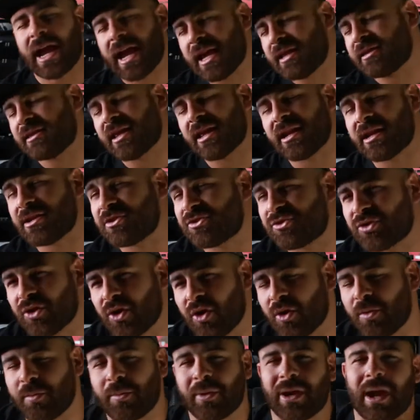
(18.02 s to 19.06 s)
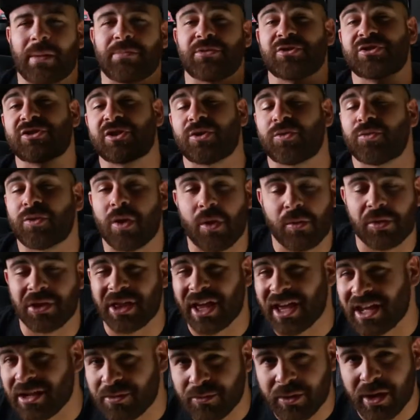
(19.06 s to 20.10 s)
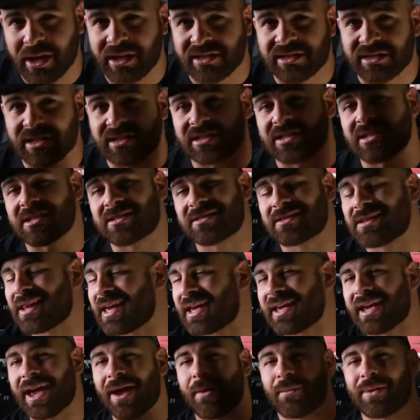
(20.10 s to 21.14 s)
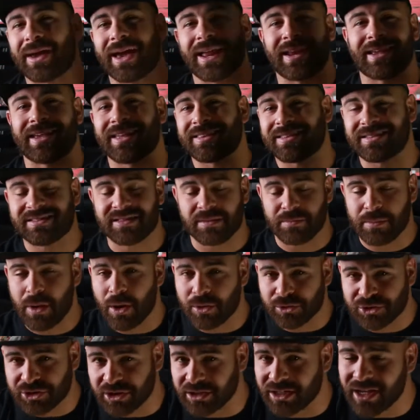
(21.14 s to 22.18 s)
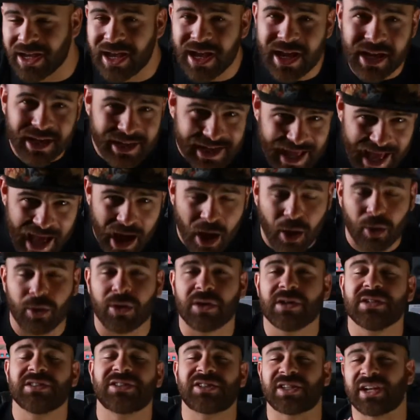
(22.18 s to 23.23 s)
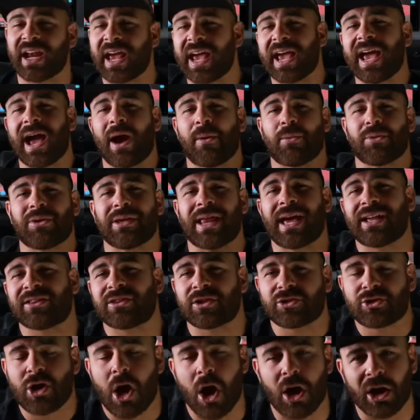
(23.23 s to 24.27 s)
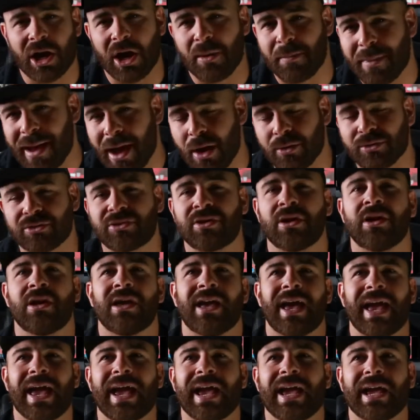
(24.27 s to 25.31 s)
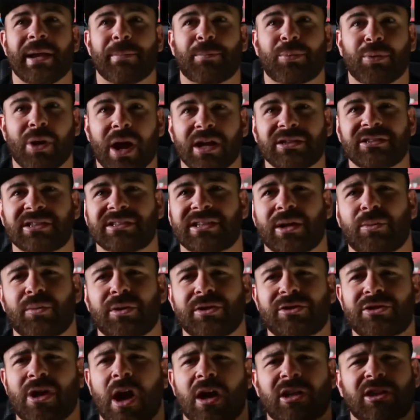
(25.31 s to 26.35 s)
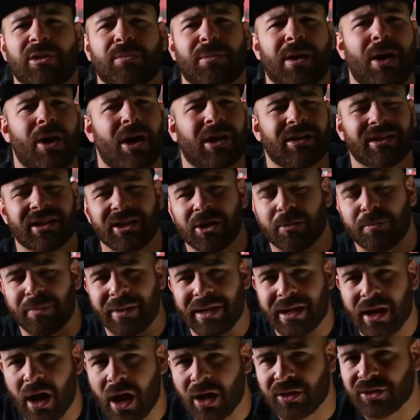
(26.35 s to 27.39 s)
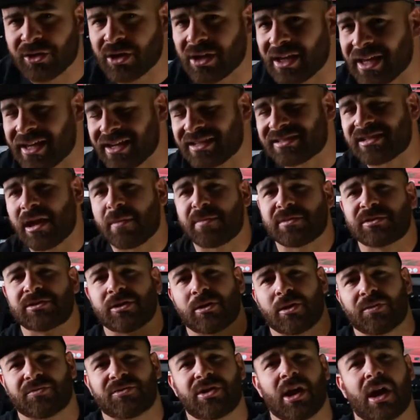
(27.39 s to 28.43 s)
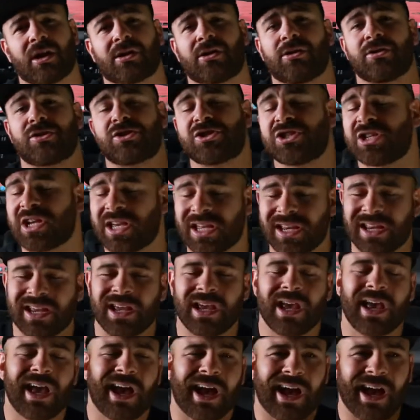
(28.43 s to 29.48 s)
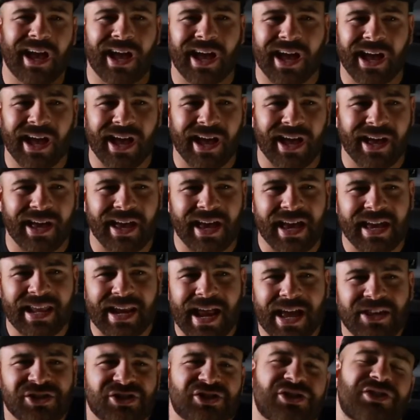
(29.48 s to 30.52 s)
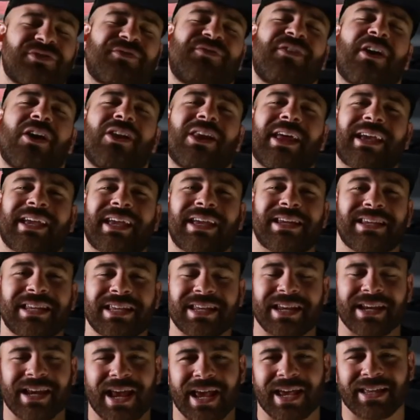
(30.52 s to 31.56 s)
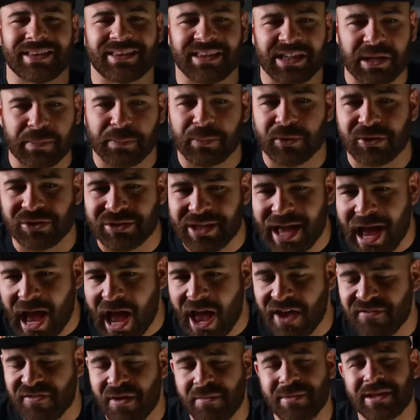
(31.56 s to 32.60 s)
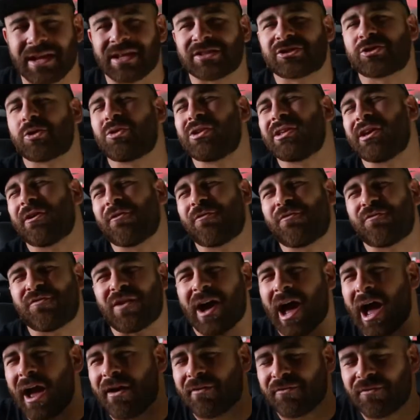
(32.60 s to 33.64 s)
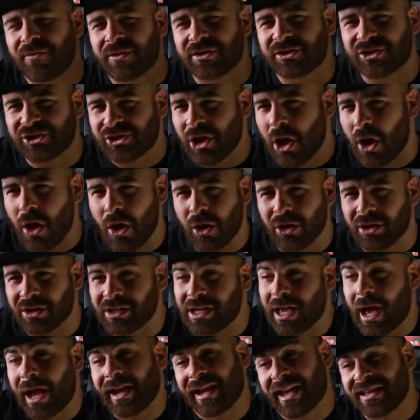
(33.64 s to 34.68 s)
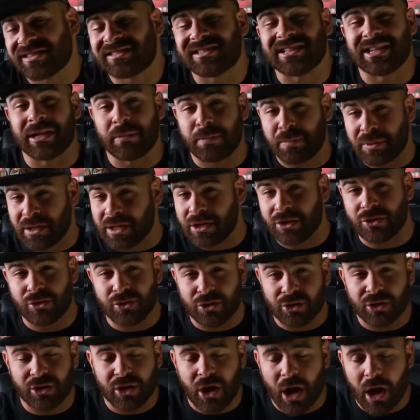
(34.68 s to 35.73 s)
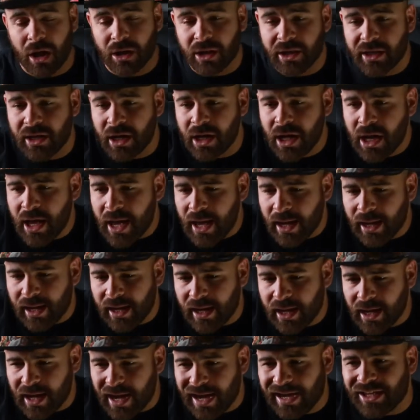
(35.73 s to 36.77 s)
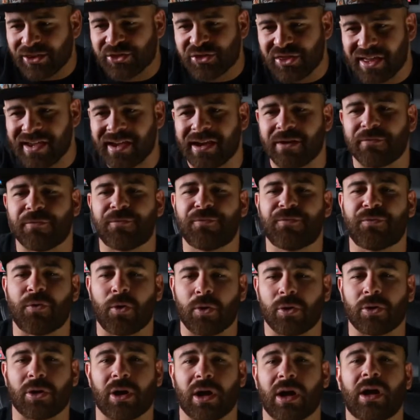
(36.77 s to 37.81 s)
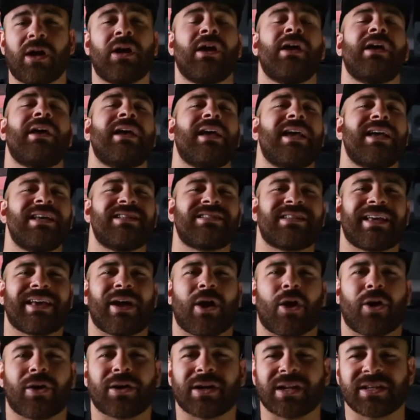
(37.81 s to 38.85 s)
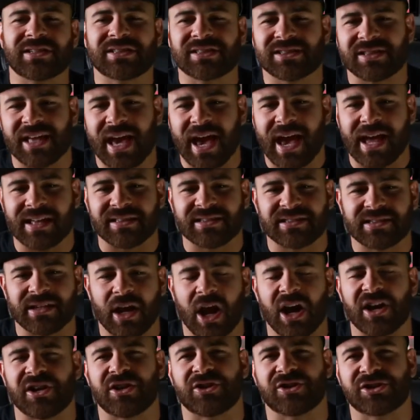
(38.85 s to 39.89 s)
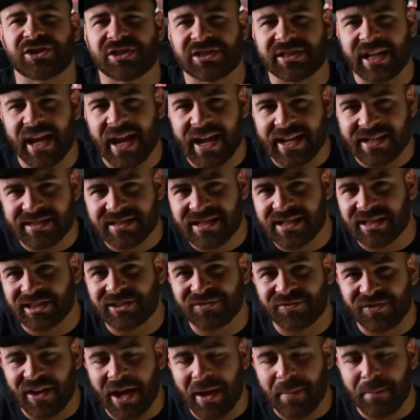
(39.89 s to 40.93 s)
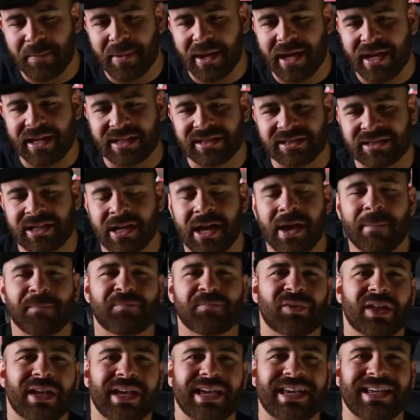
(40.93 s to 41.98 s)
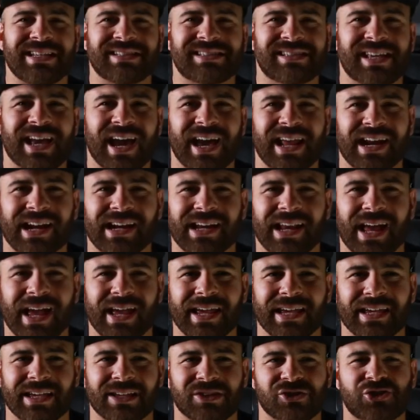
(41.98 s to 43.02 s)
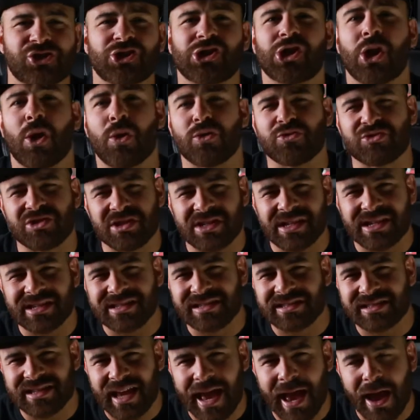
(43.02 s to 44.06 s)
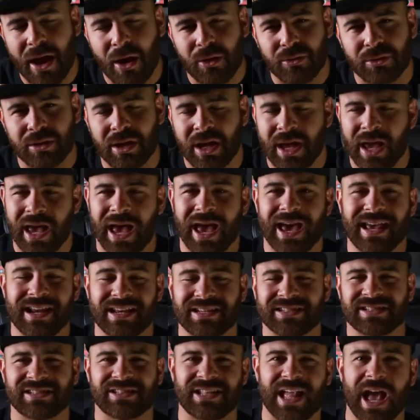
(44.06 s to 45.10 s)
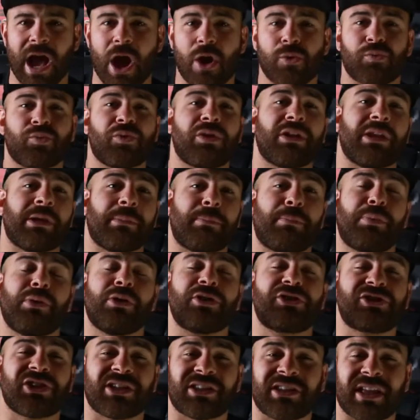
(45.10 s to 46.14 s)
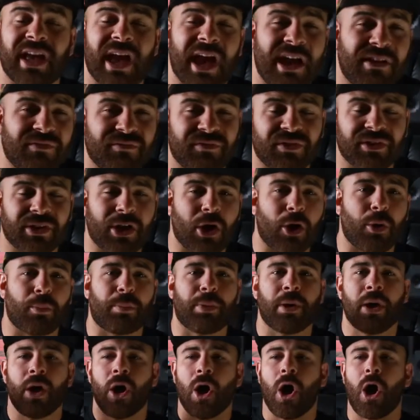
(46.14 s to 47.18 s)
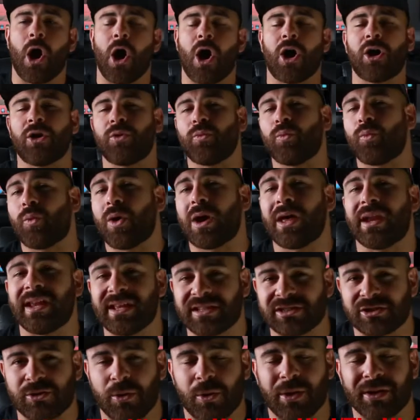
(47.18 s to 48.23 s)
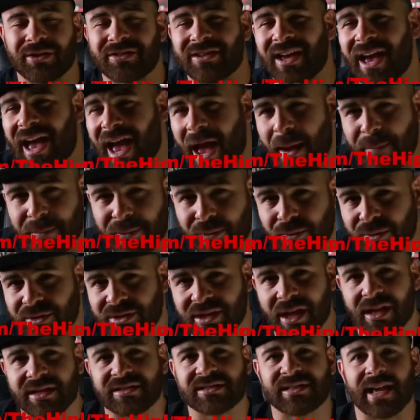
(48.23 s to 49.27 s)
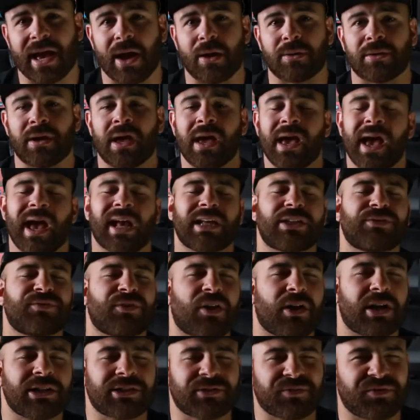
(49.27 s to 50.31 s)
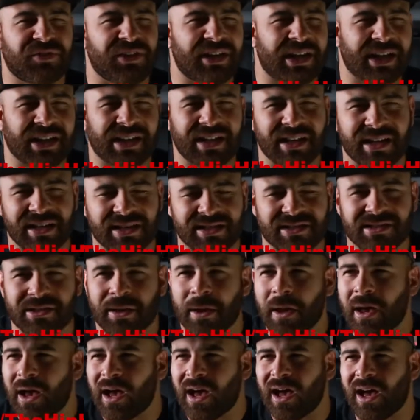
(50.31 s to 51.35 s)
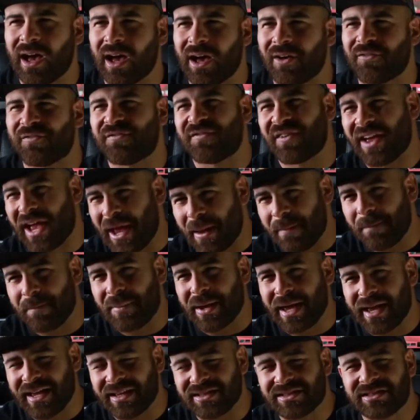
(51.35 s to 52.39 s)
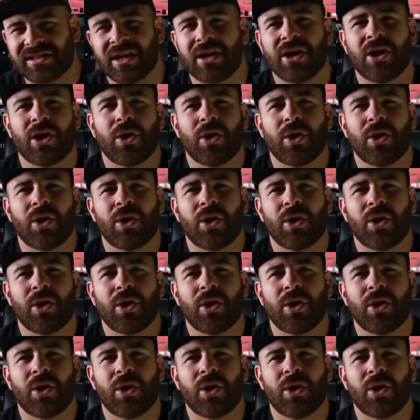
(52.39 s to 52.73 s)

hate that intro, but I'm just gonna roll with it anyways because it's late and we gotta get this in motion. Now, today I would like to talk about a project that we talked about a little bit on the latest episode of Talk Your Shit. Uh, and I just felt like it needed a deeper dive. I mean, it's only a five song, I guess EP you could call it. Uh, I think Phora is a artist that understands his fan base he's kind of like chosen his sound and is now really pushing the envelope on what is going to happen with that sound as far as feeding his uh, fan base